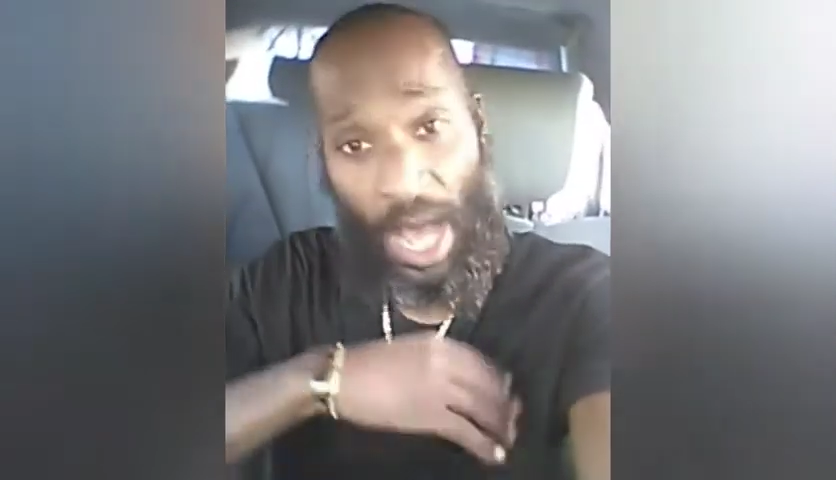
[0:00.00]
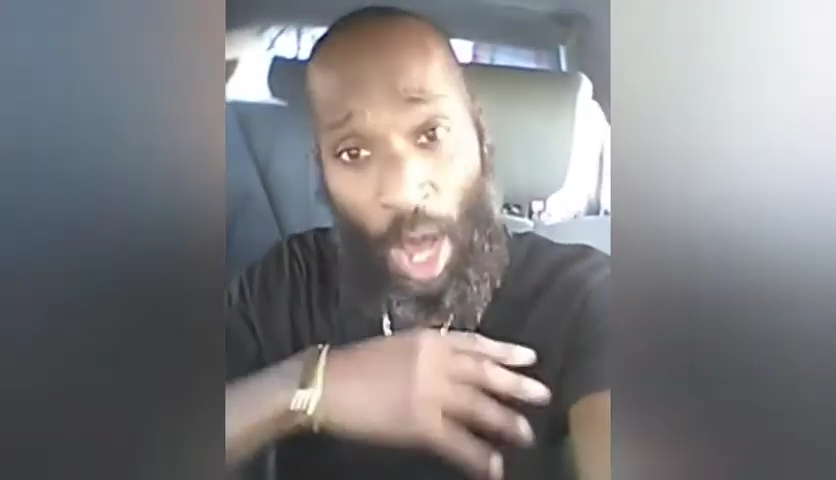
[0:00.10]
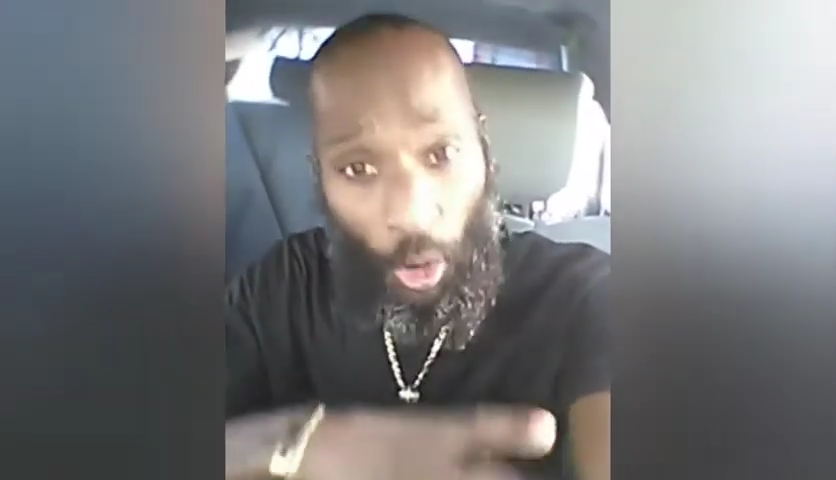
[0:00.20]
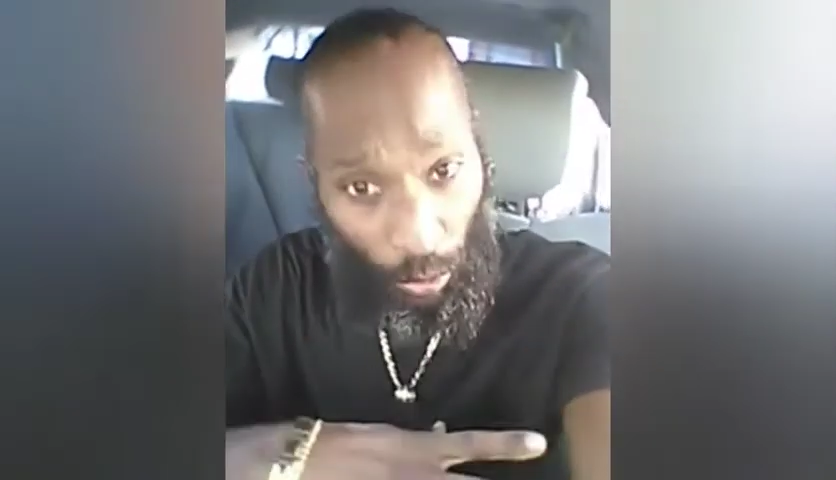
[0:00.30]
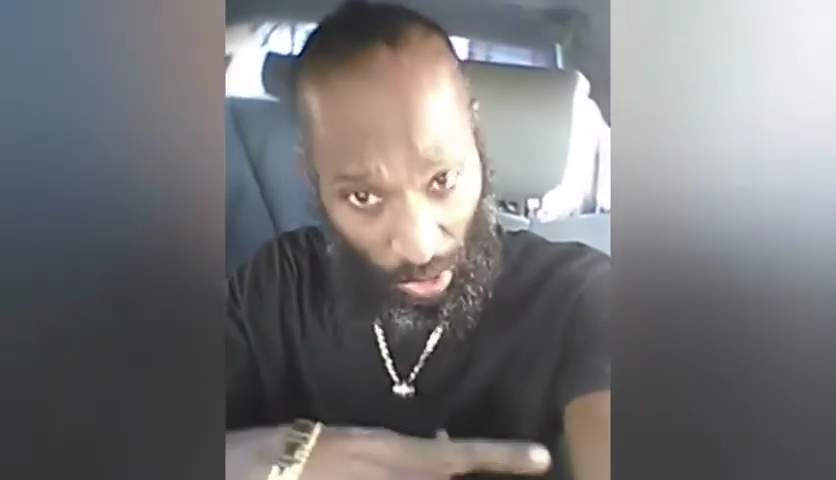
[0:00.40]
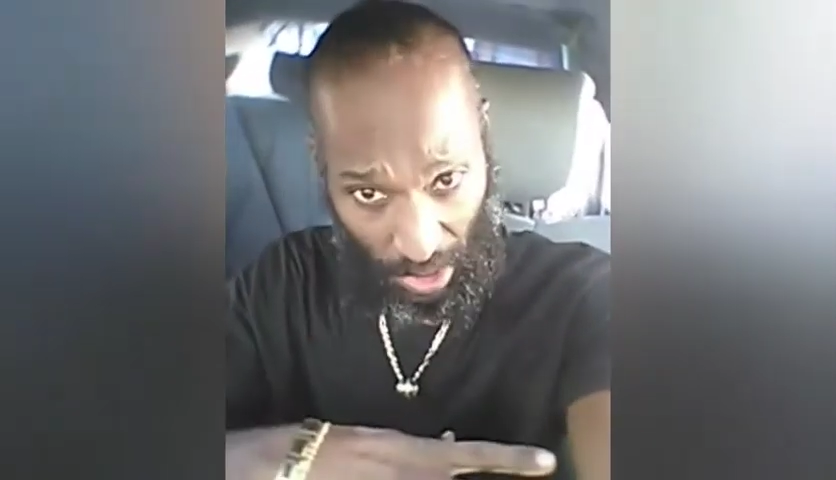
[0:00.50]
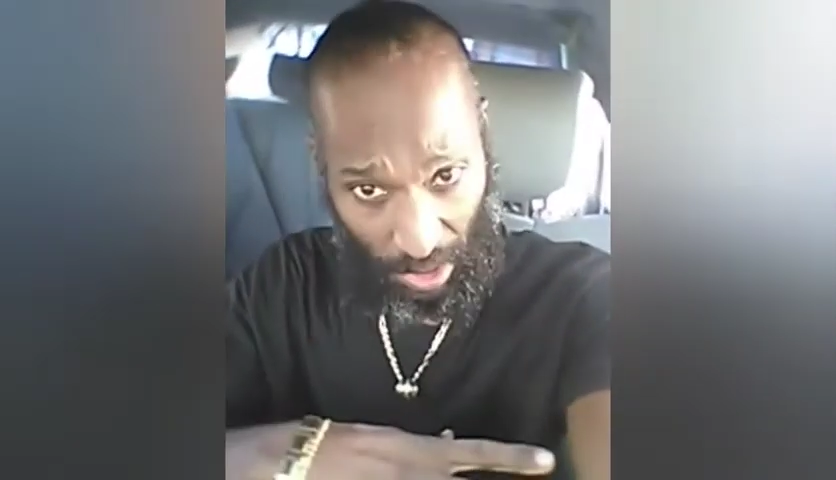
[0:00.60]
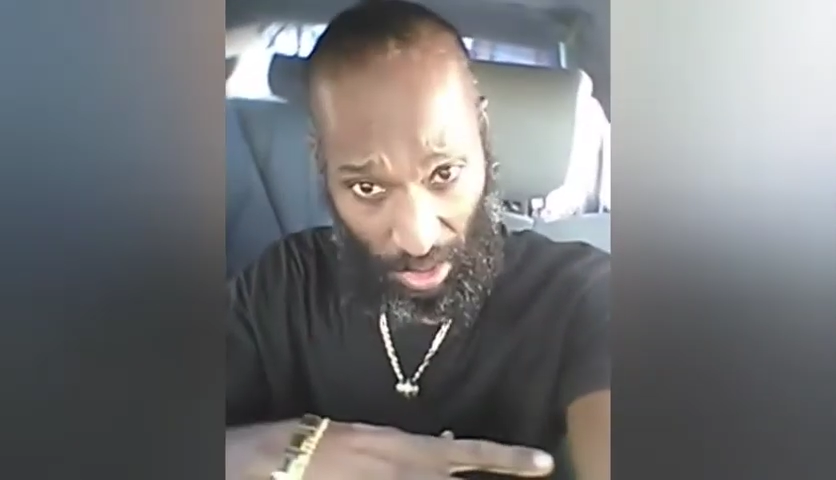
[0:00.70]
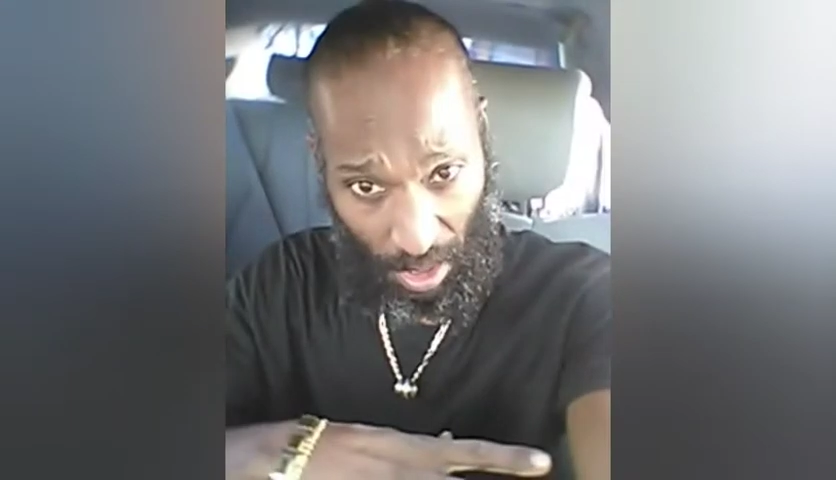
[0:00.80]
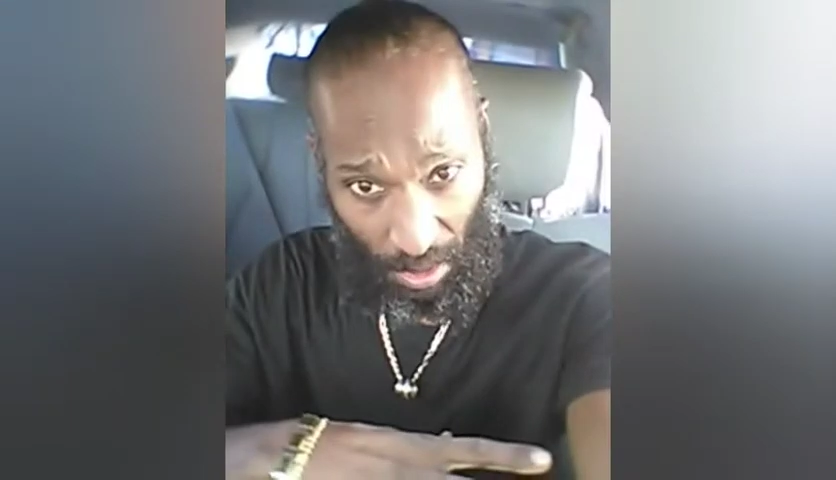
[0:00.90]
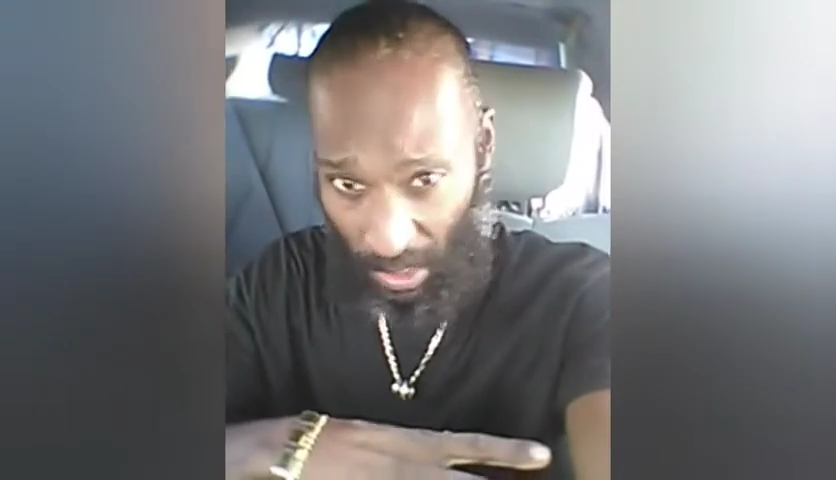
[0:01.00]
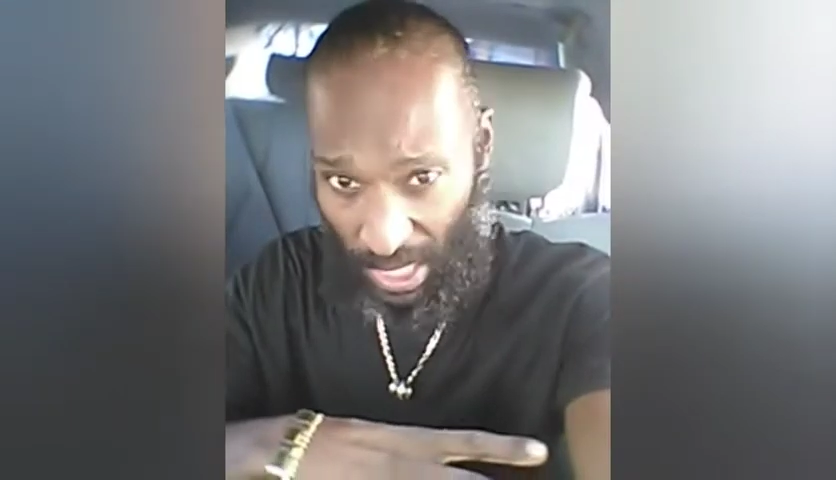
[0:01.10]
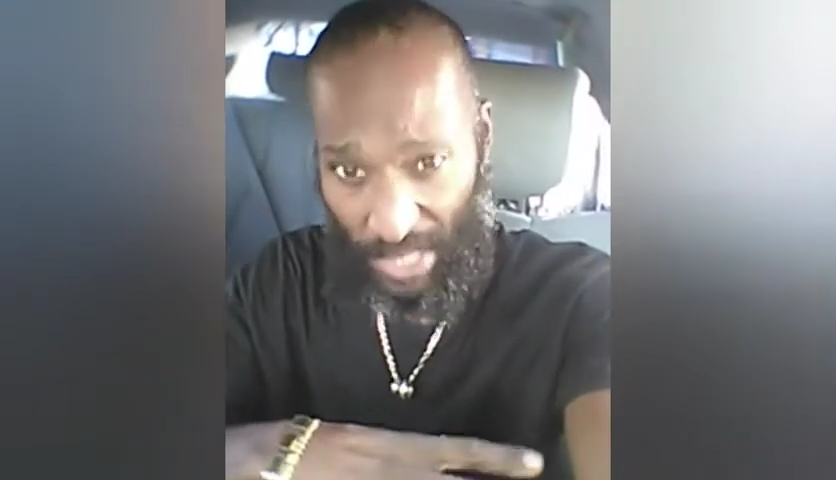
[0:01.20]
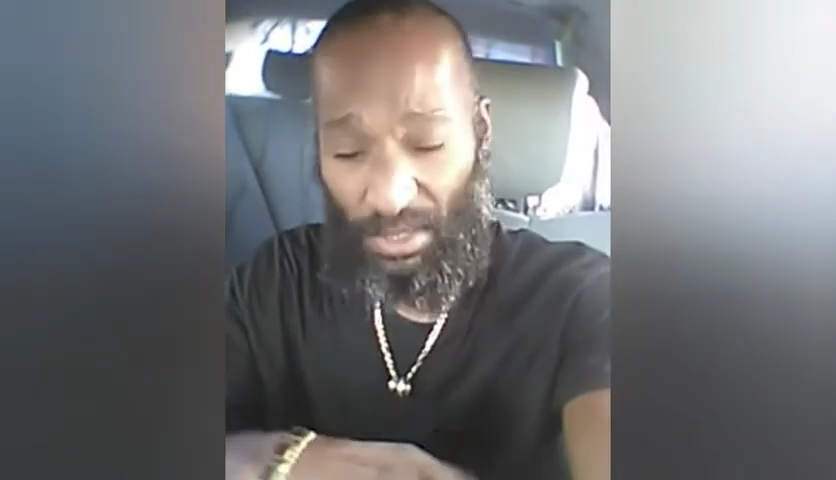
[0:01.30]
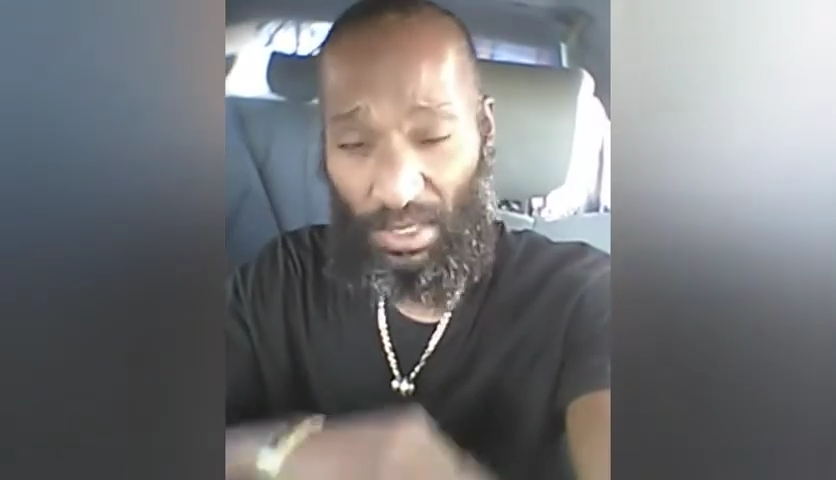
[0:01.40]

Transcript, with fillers: owning, Okay,